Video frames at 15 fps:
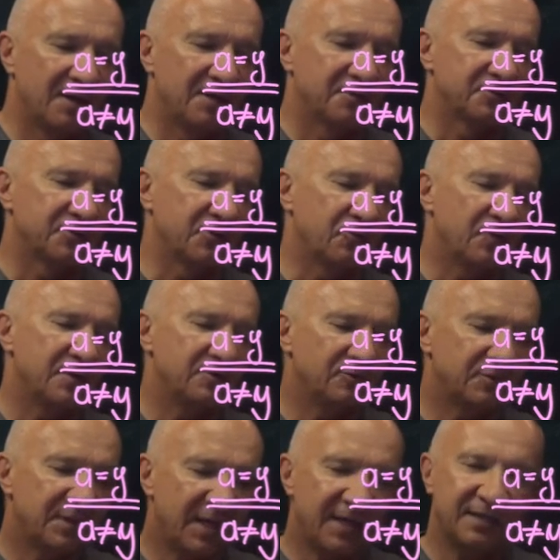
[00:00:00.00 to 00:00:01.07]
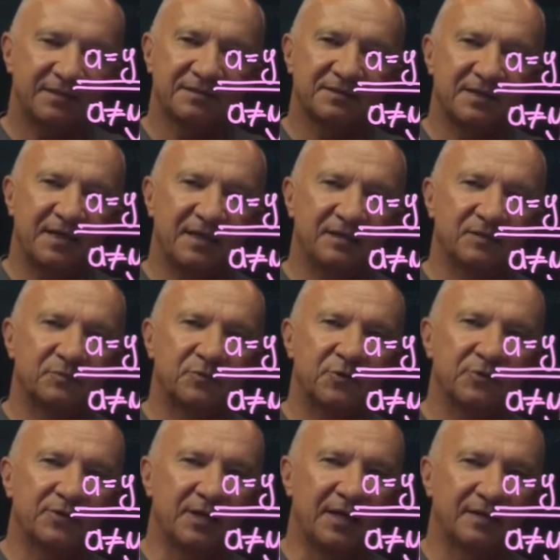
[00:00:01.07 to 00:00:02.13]
So when you take the scalar
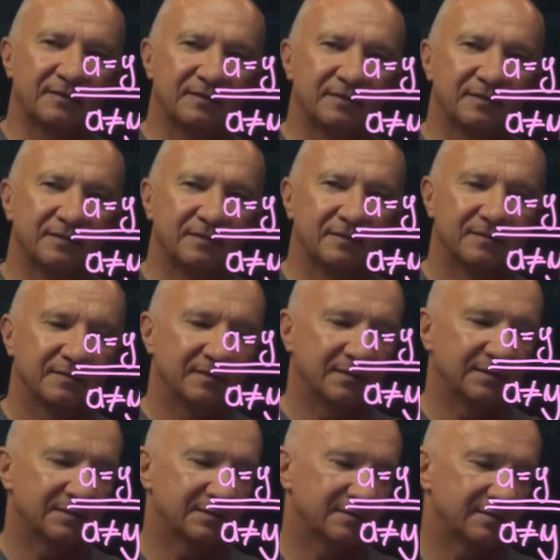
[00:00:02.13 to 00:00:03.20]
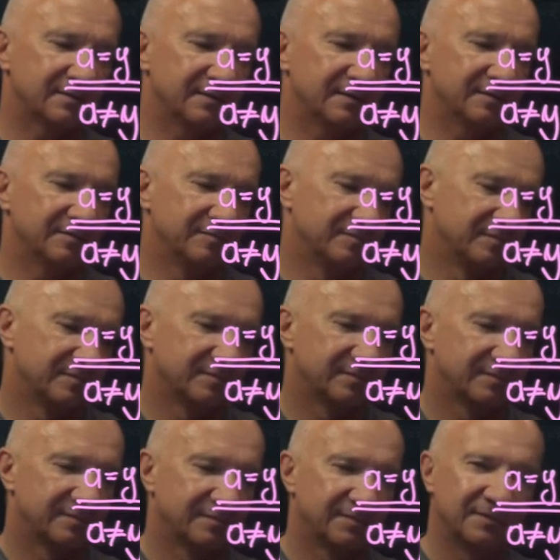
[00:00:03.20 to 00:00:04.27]
product, it's
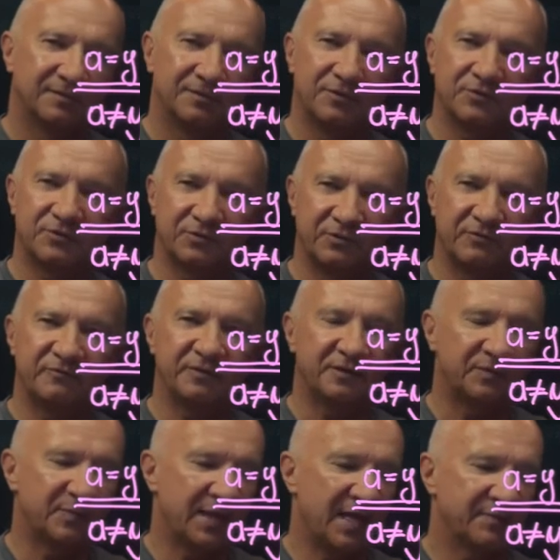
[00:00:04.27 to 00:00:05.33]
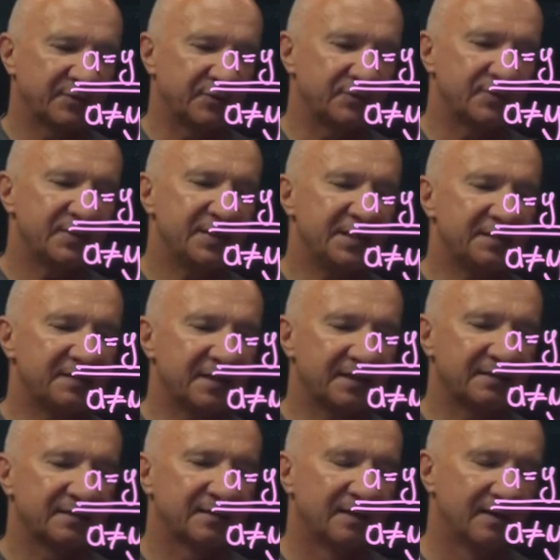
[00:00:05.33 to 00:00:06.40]
not so difficult perhaps to see
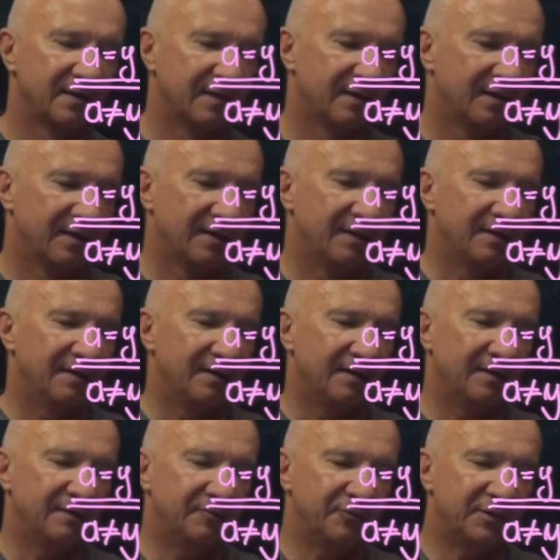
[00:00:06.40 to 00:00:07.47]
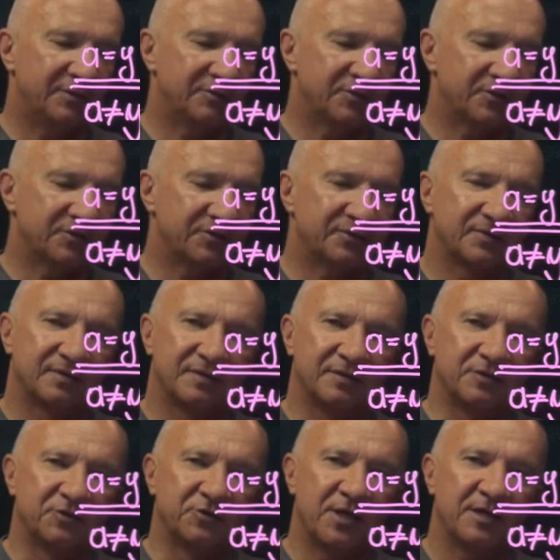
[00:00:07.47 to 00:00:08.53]
that it will just
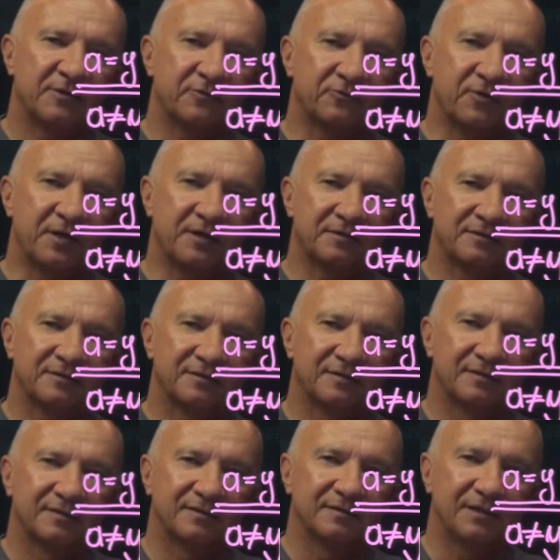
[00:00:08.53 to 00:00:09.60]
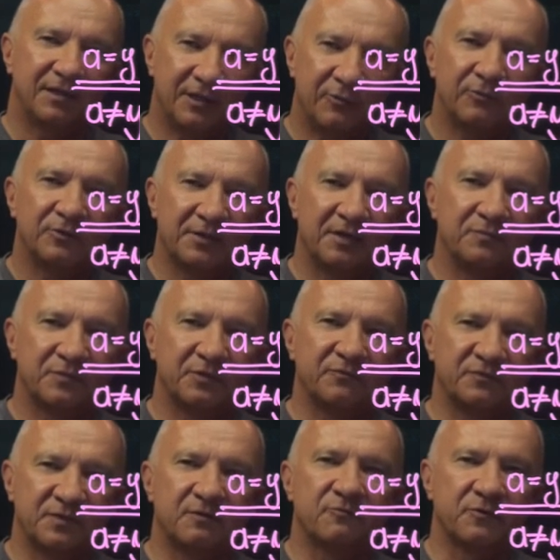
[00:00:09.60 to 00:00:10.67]
generate the equal number of
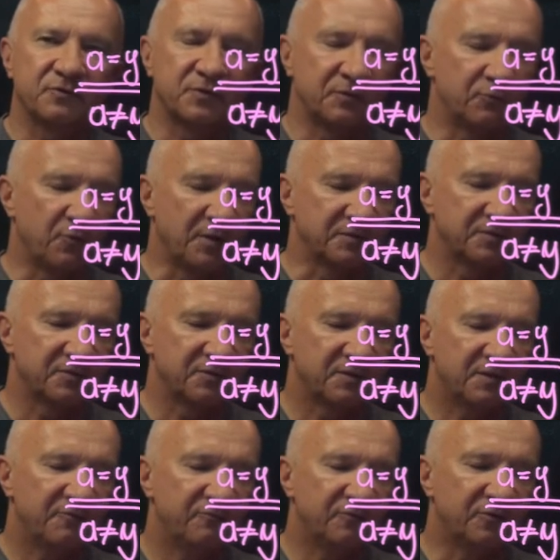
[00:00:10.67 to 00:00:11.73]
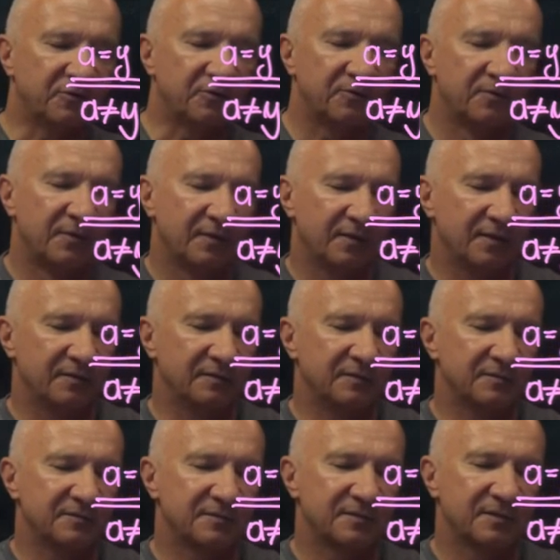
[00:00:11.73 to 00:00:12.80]
zeros and ones. So therefore,
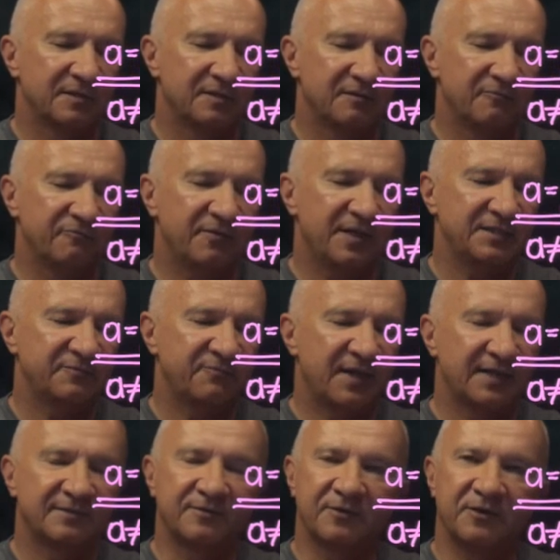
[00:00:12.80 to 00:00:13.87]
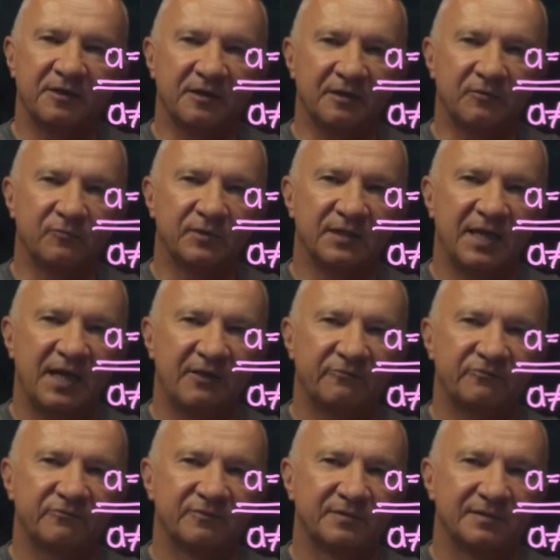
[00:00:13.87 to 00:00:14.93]
this phase factor here will have,